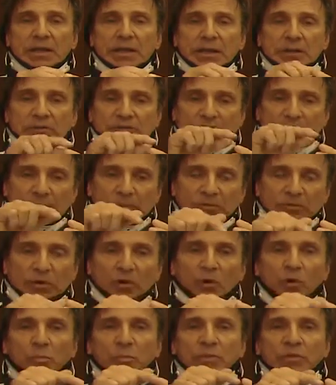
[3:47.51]
He was able to
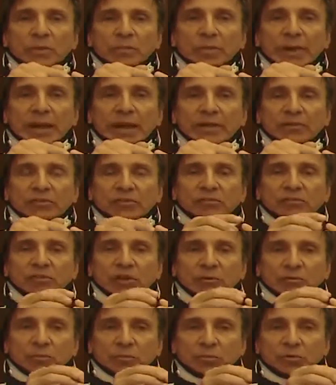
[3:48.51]
open the passage
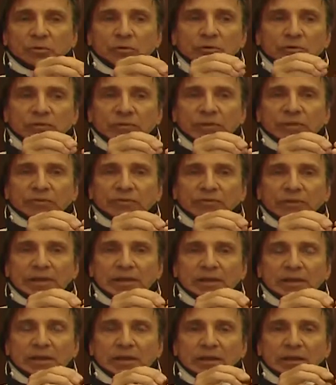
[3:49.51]
and remove the
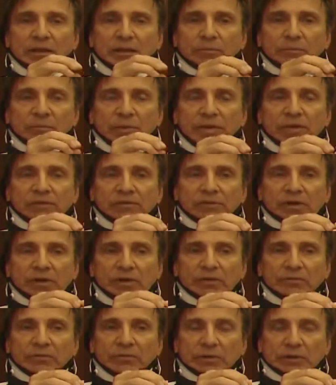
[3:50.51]
offending piece
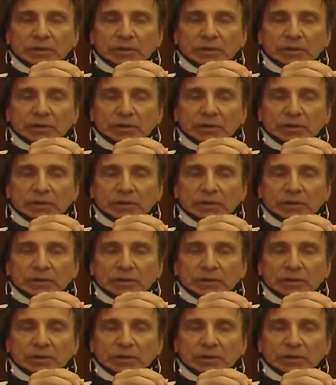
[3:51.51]
of